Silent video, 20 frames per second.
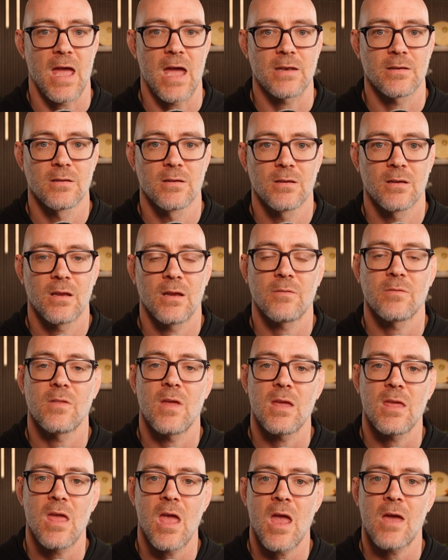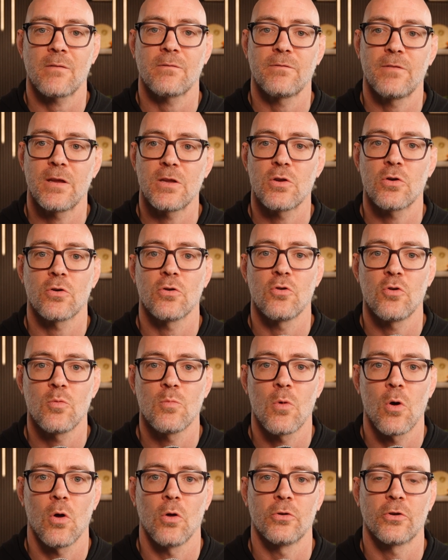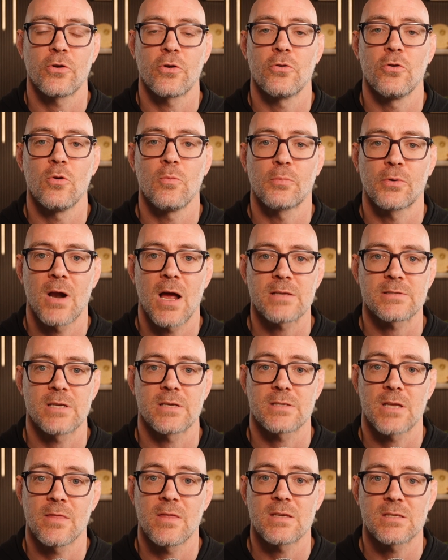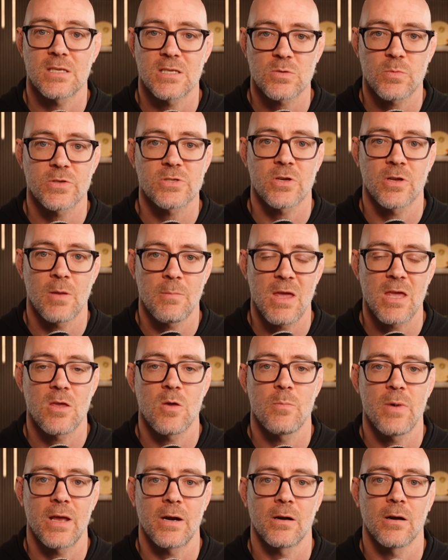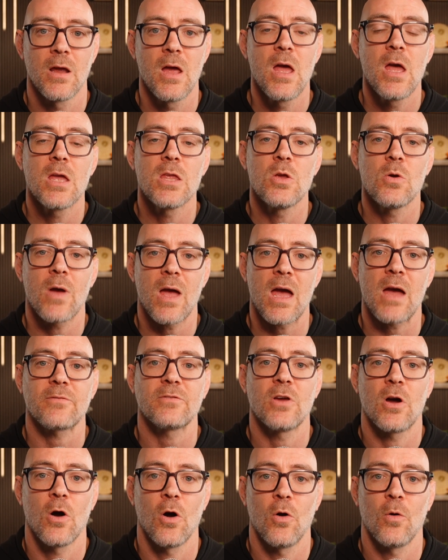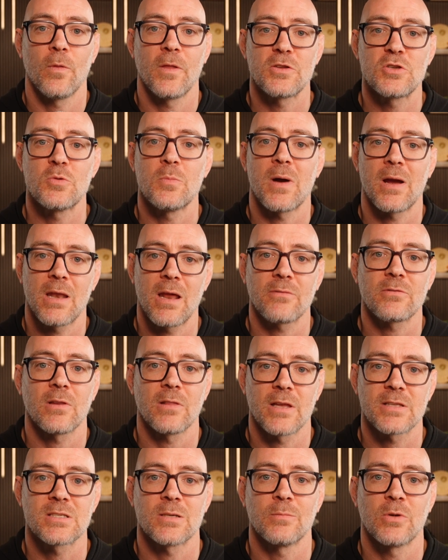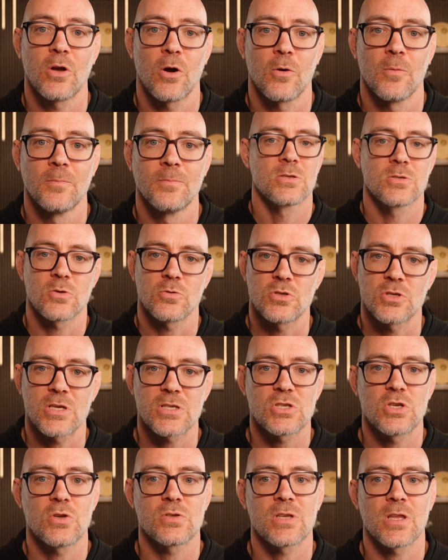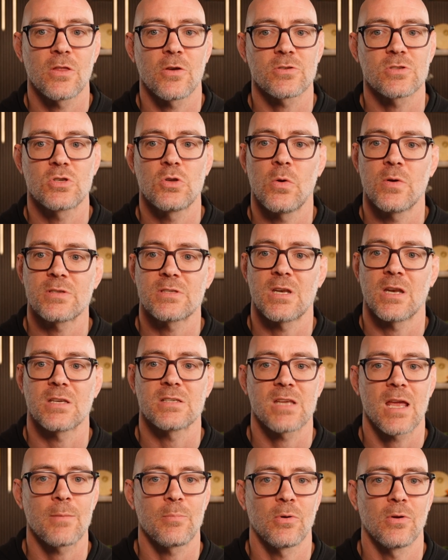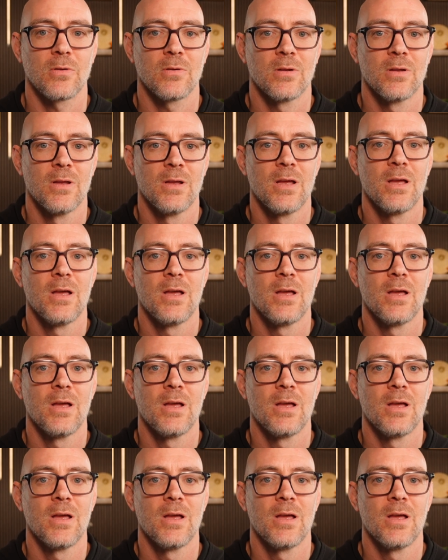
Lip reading: that, if they can't fit your new mold or your new process, and this is what's going to make you better, you have to own that you might have to let some go. So just using those two as an example,